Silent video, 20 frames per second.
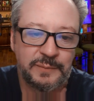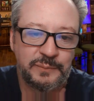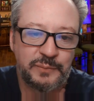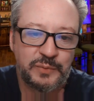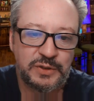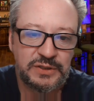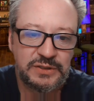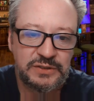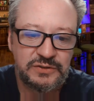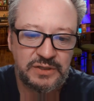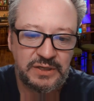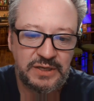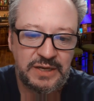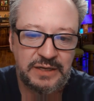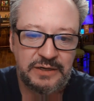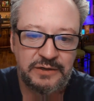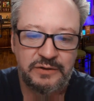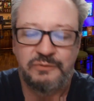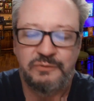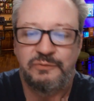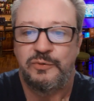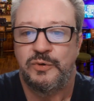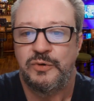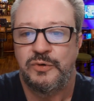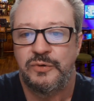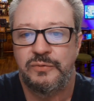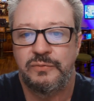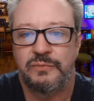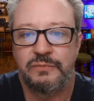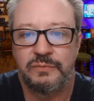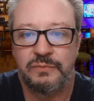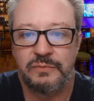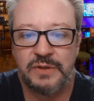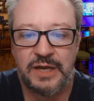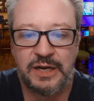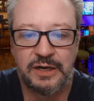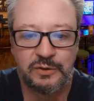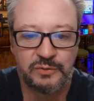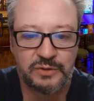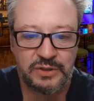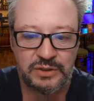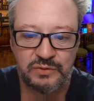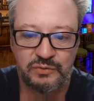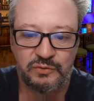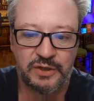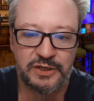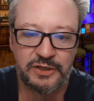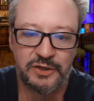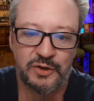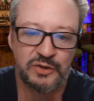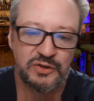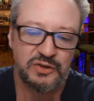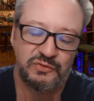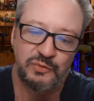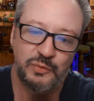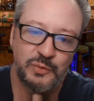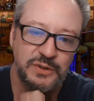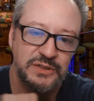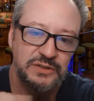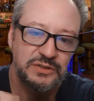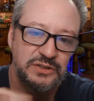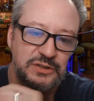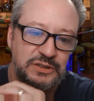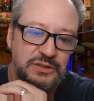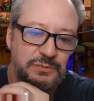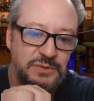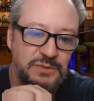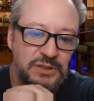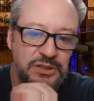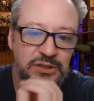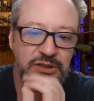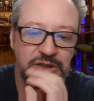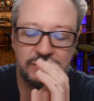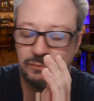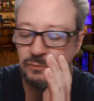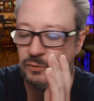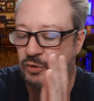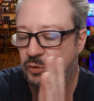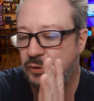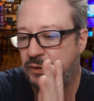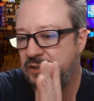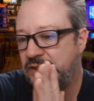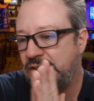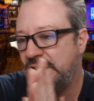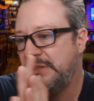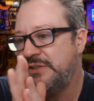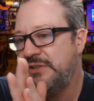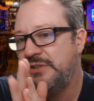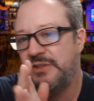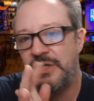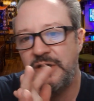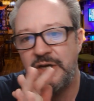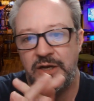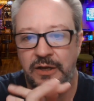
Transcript: Please, again, if you like these videos, if you want to see me keep doing this,